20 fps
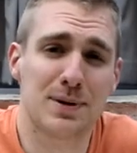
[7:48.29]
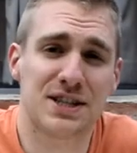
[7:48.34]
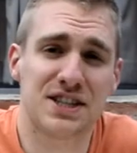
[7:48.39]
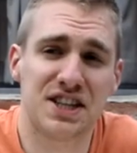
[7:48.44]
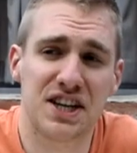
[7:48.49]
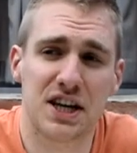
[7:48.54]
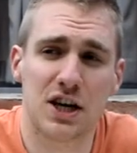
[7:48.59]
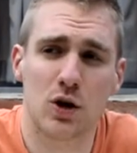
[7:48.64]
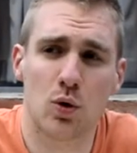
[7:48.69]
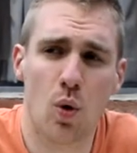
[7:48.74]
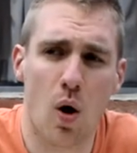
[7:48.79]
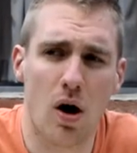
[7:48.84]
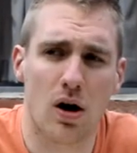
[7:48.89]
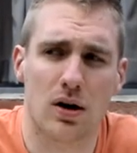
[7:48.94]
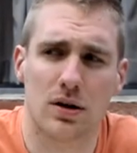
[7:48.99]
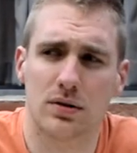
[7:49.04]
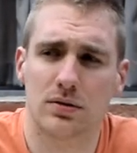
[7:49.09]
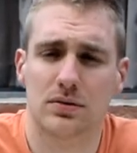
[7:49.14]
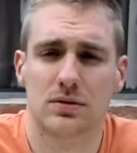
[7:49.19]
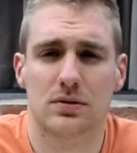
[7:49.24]
seeing you
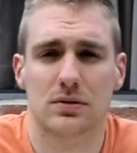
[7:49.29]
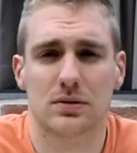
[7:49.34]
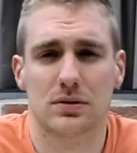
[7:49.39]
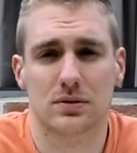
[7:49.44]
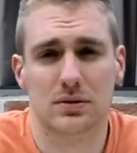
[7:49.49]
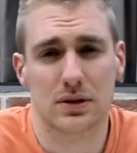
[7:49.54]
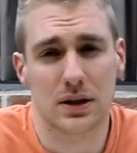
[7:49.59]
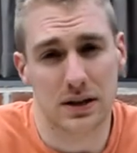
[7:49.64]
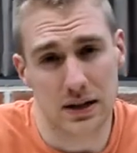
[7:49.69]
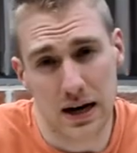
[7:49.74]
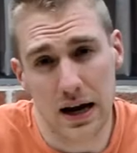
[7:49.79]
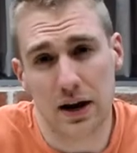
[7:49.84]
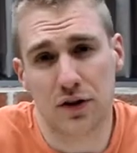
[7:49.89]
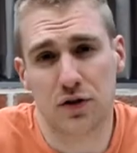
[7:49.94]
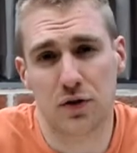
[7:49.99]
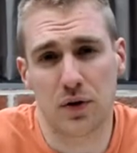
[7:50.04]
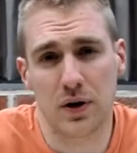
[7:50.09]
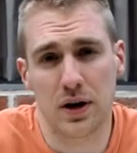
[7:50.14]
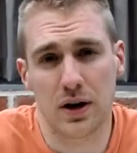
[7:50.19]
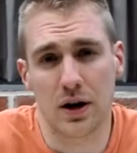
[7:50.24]
all in the next
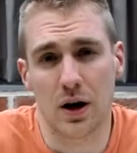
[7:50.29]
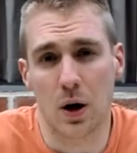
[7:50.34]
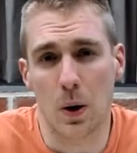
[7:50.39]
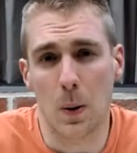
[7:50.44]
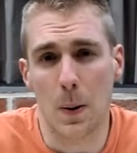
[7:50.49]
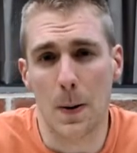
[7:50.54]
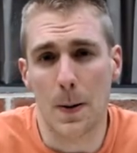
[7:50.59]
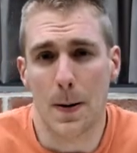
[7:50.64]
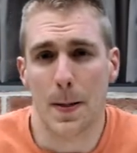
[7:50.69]
video.